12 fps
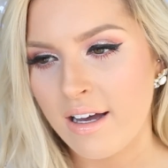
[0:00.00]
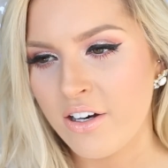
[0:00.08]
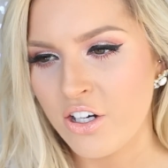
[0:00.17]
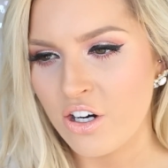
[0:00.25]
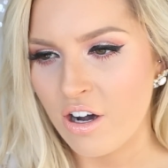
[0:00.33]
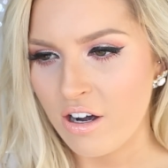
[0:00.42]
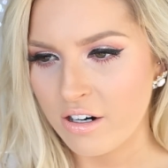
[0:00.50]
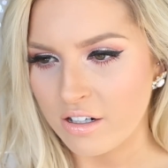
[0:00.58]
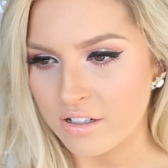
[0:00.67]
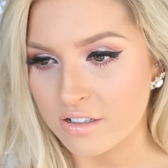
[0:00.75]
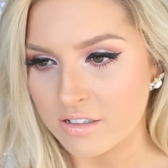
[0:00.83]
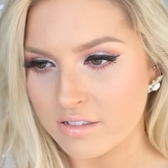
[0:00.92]
I don't
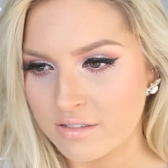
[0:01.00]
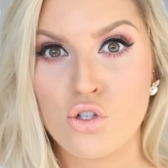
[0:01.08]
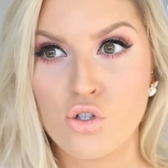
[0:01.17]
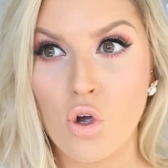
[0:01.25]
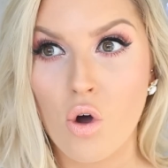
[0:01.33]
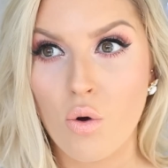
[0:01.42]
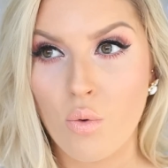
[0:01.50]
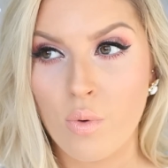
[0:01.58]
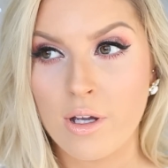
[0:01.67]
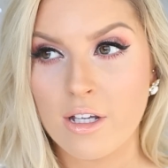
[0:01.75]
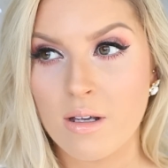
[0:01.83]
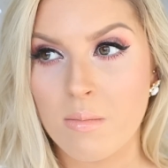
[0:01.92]
know.
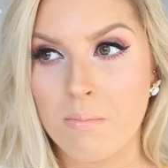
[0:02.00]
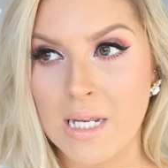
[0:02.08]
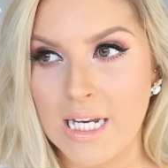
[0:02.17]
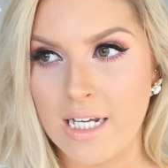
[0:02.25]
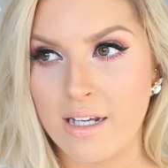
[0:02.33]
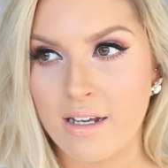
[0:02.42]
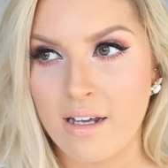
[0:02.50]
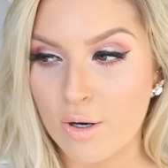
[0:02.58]
So many.